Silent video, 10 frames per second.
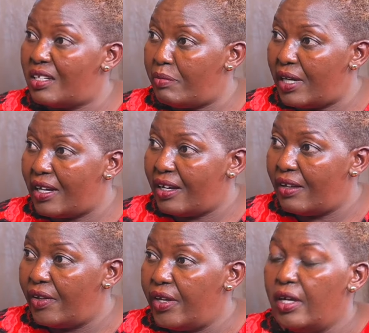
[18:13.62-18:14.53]
bank.
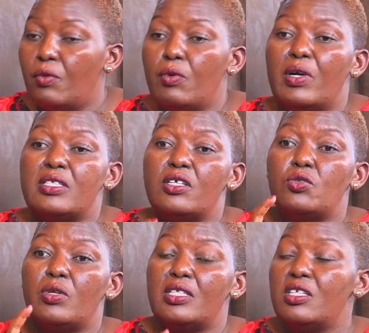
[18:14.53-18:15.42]
We wanted to
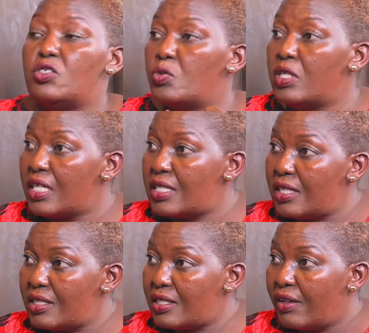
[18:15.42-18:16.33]
get into real
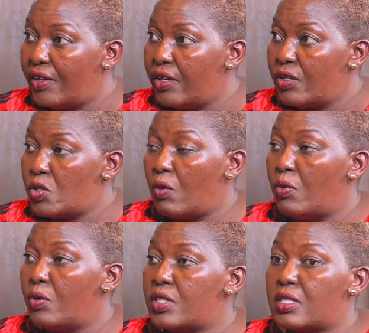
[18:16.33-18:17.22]
estate. So I
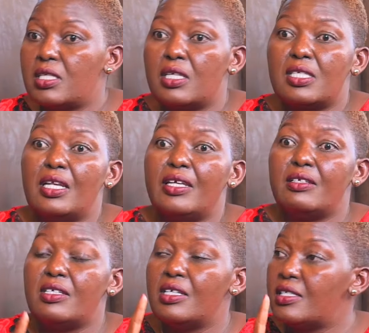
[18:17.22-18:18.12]
was selling
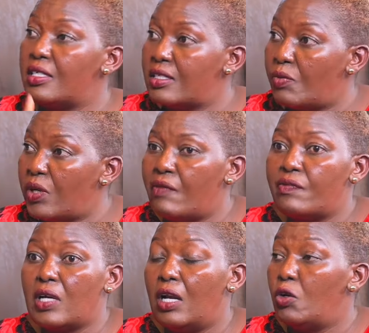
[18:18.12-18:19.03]
real estate. We have
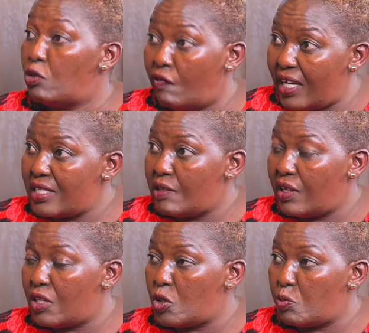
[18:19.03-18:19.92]
a lot of lands, even
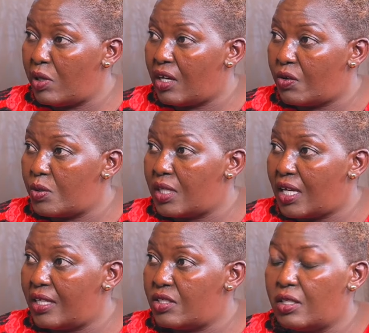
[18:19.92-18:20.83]
as we speak, across the
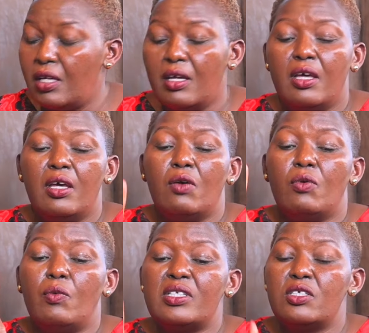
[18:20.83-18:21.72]
country. We
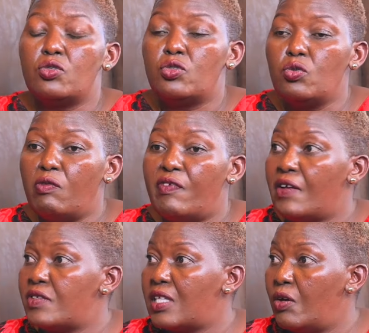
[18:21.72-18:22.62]
wanted to do
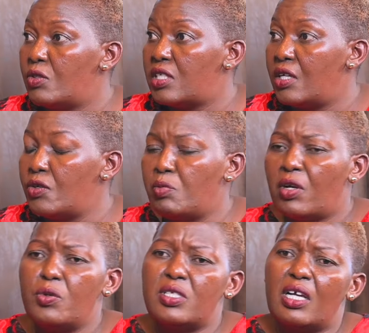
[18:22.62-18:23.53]
5-star hotels
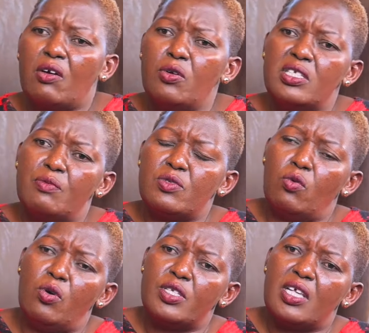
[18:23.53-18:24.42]
because the concept
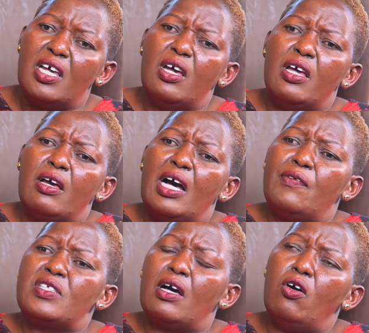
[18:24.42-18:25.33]
was,
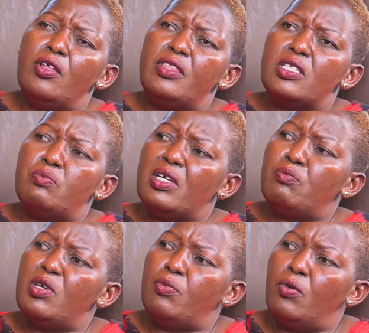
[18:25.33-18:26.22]
after all these big
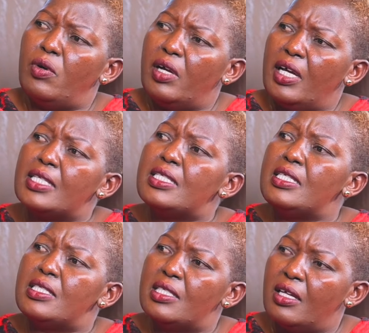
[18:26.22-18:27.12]
people
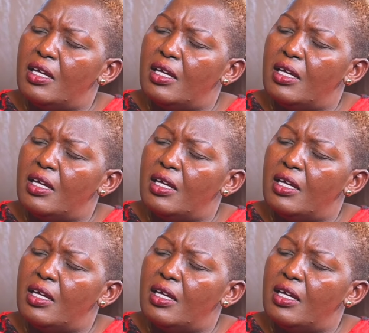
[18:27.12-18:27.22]
exit,